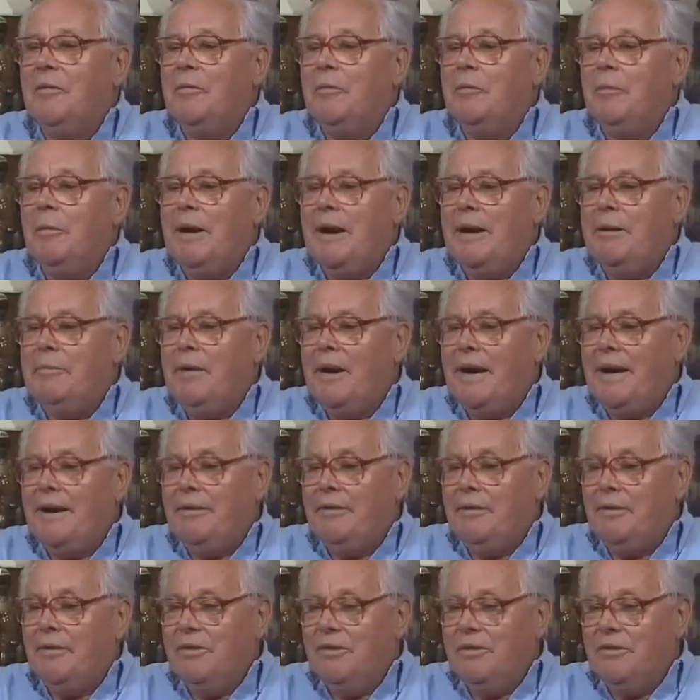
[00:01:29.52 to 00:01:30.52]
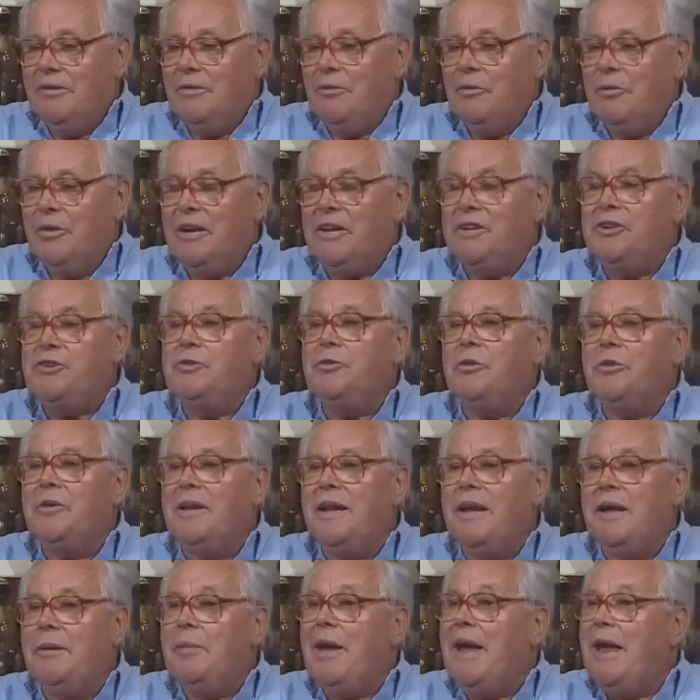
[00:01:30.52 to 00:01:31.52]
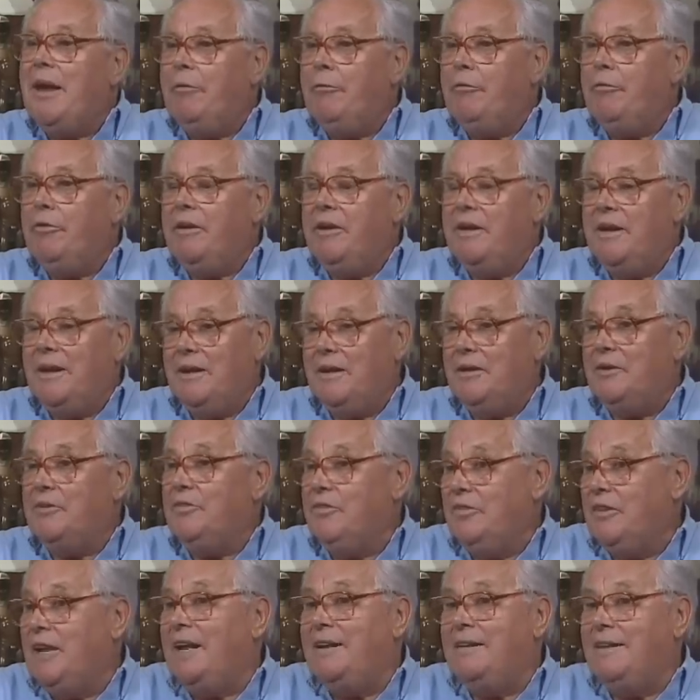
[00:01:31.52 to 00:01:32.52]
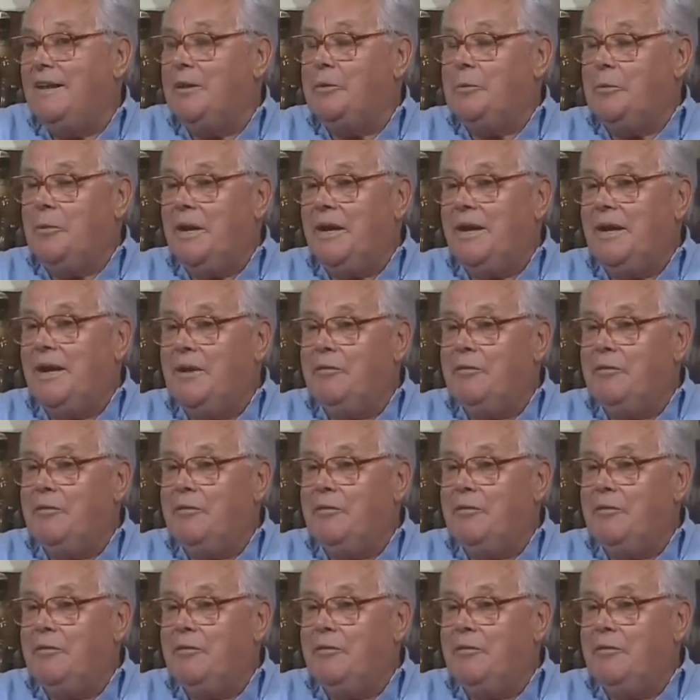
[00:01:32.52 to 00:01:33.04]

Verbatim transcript: by my original name Henry, and it stayed that way.